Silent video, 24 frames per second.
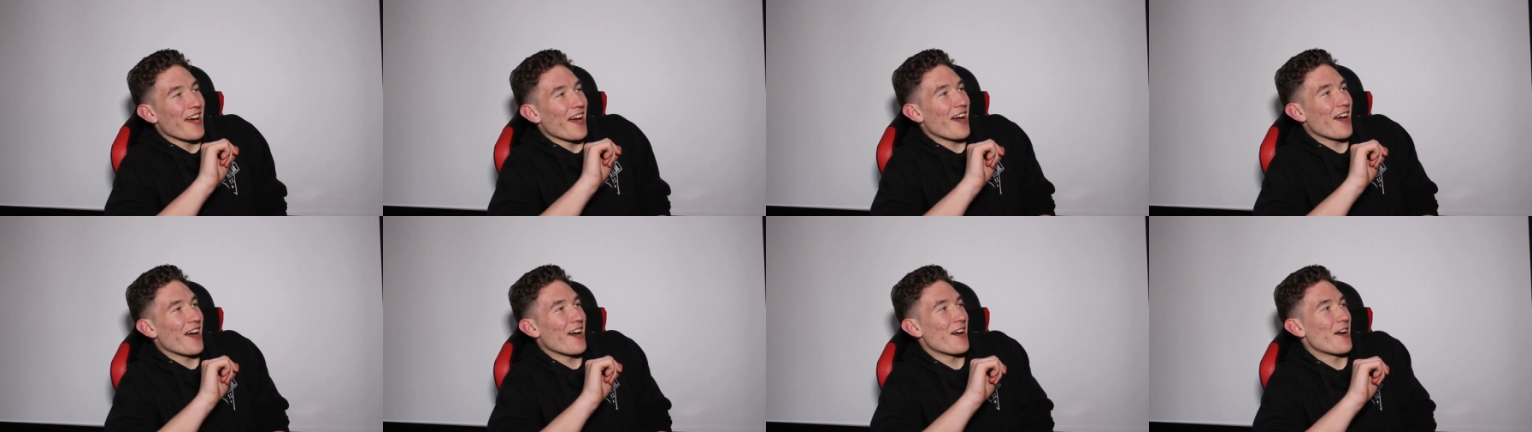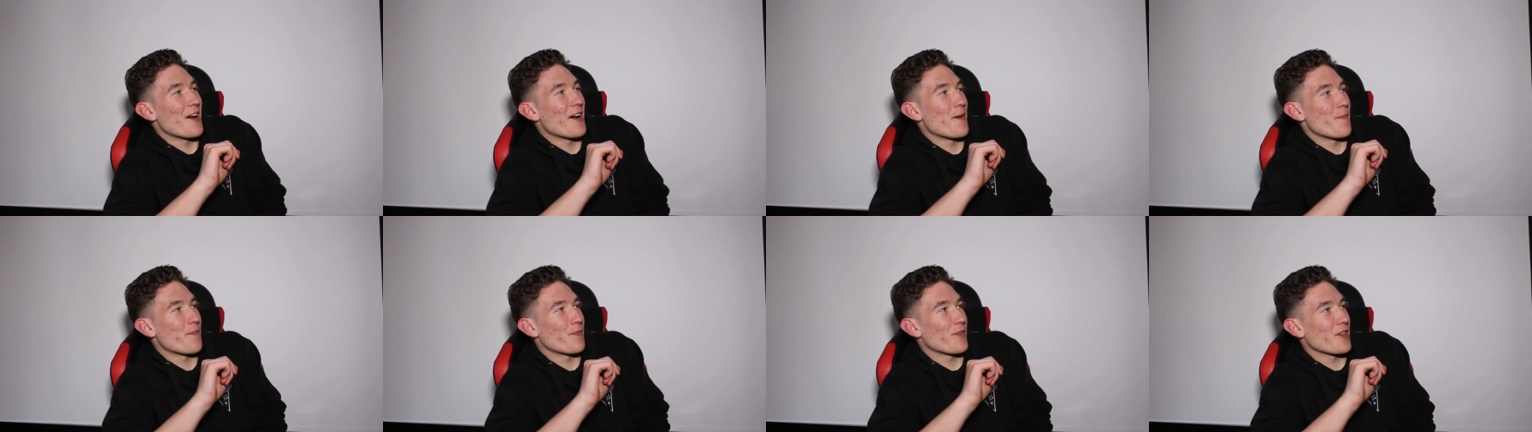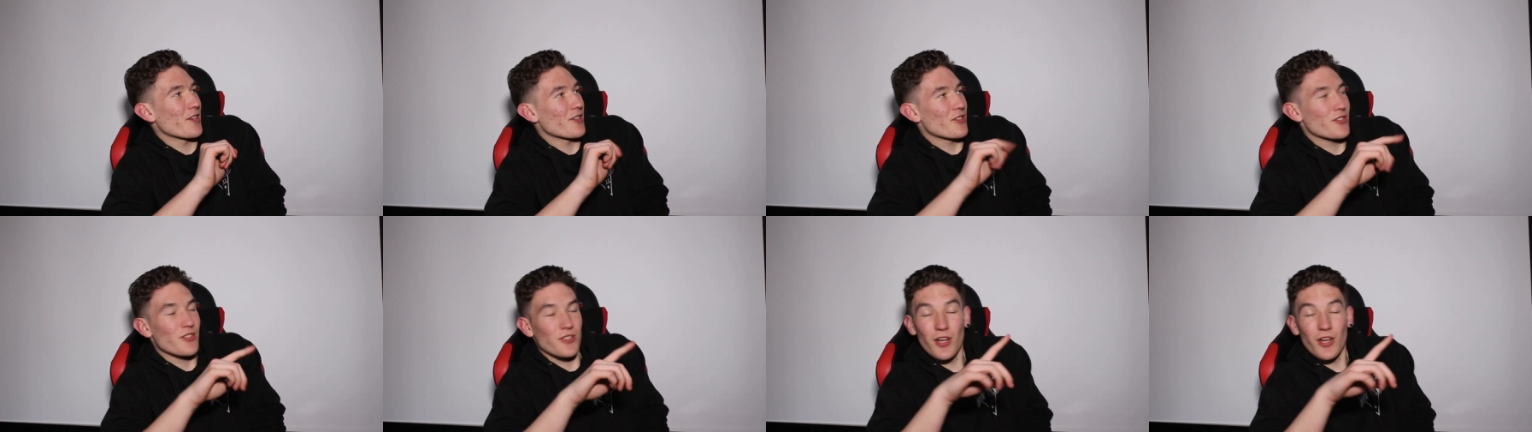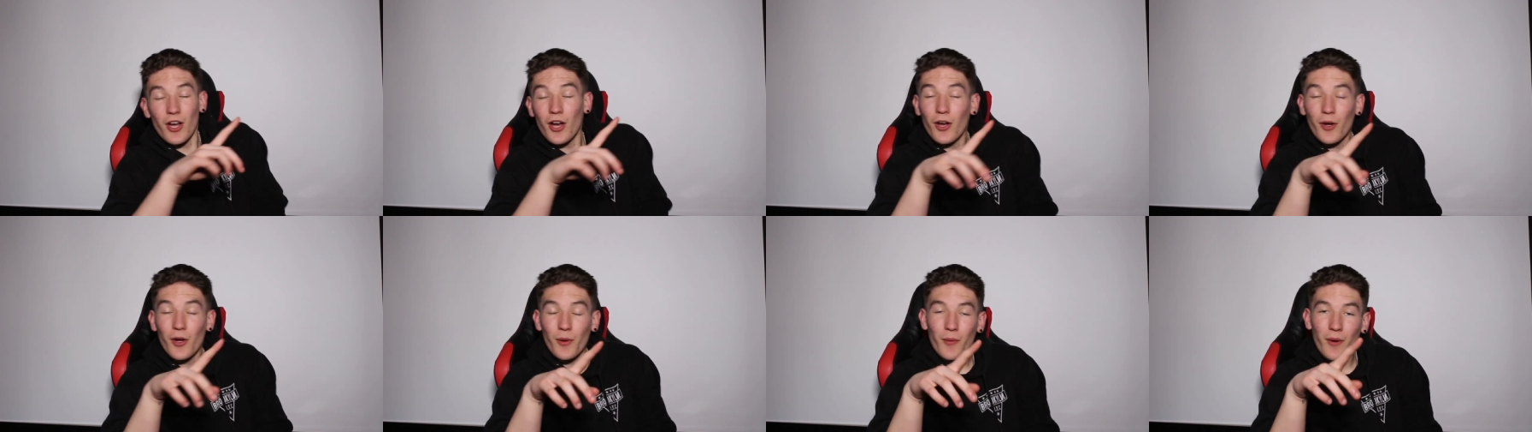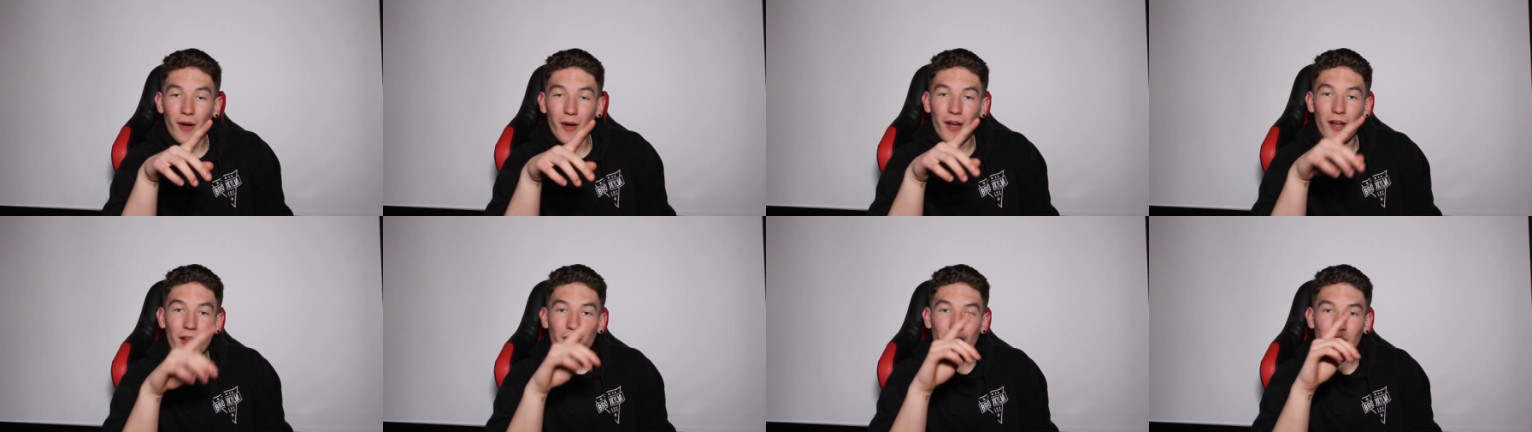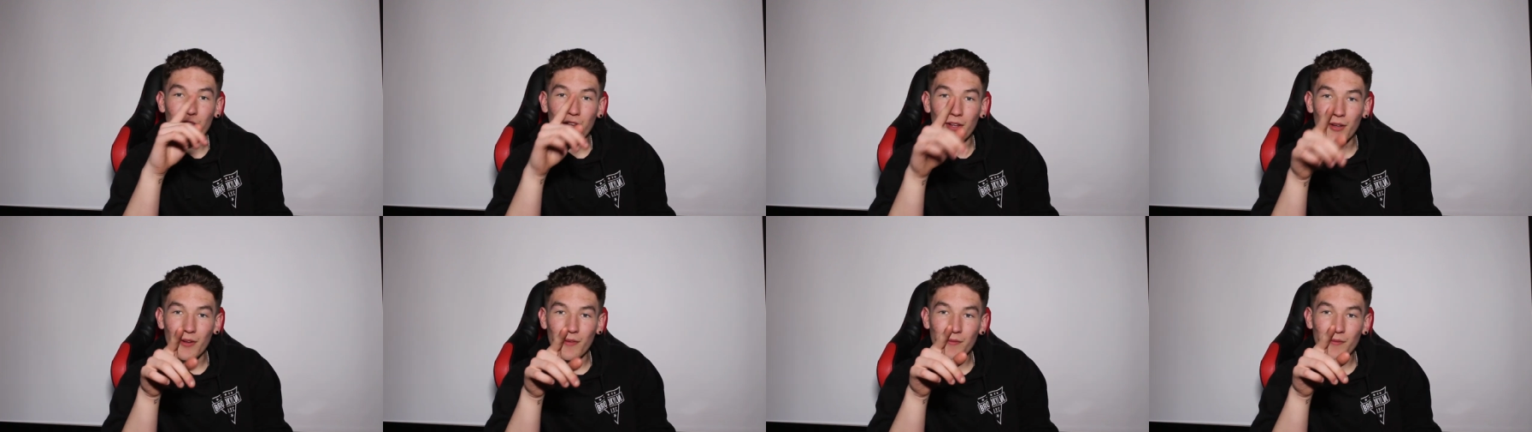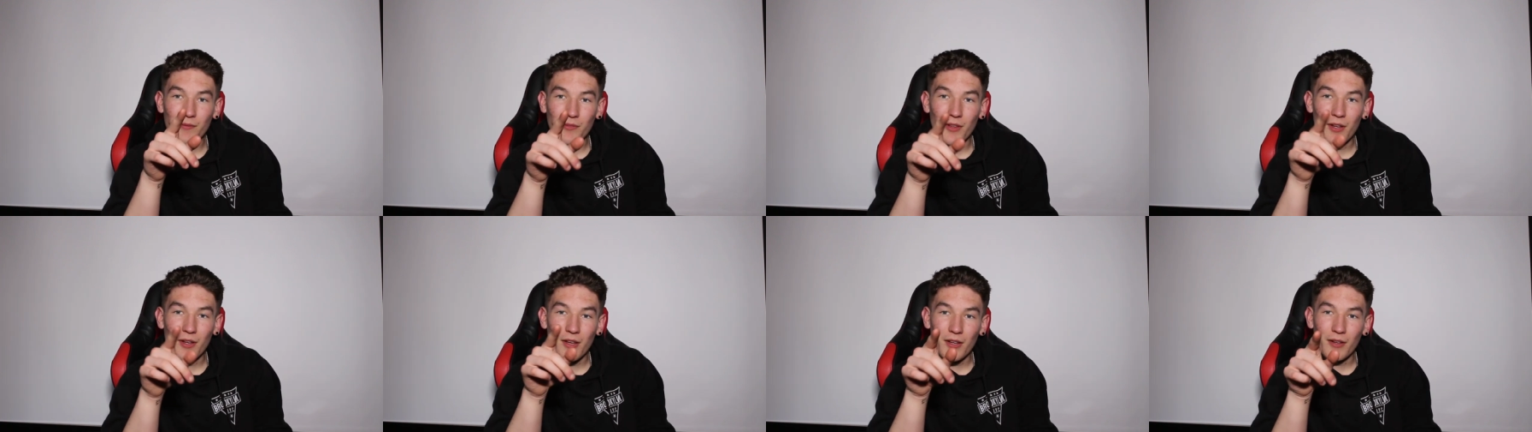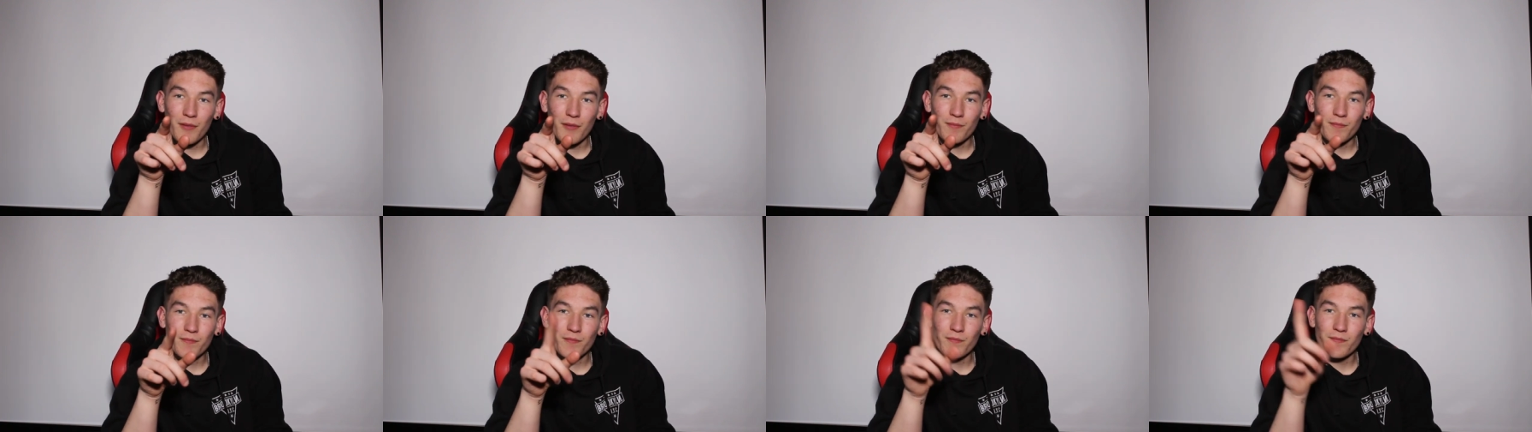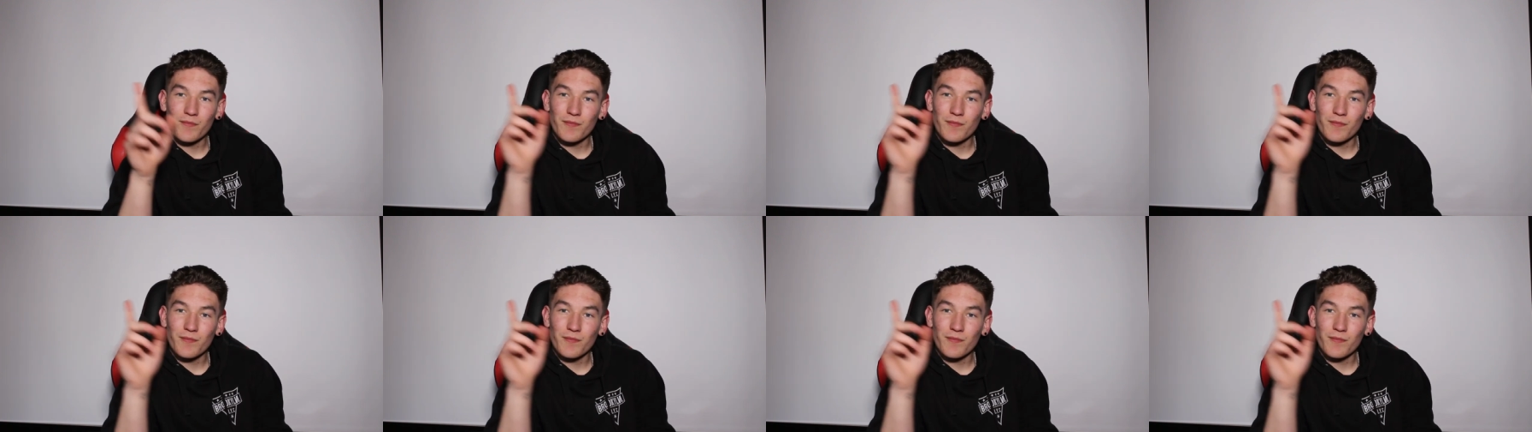Um, so uh, the the